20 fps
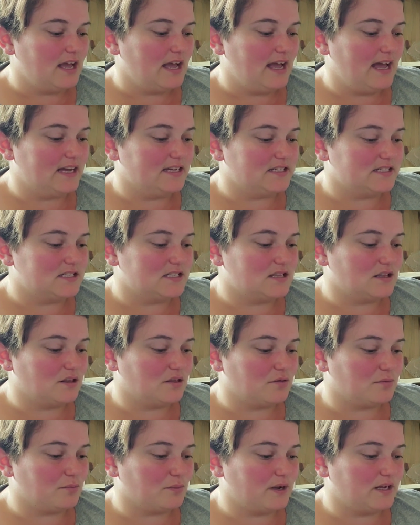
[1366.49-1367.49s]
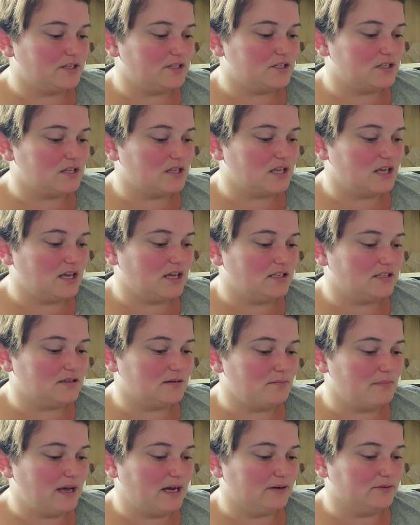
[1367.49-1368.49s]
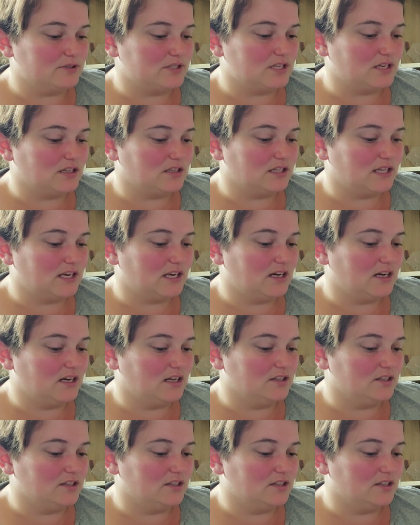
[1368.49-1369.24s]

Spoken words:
As the threat to the kingdom mounts and Alina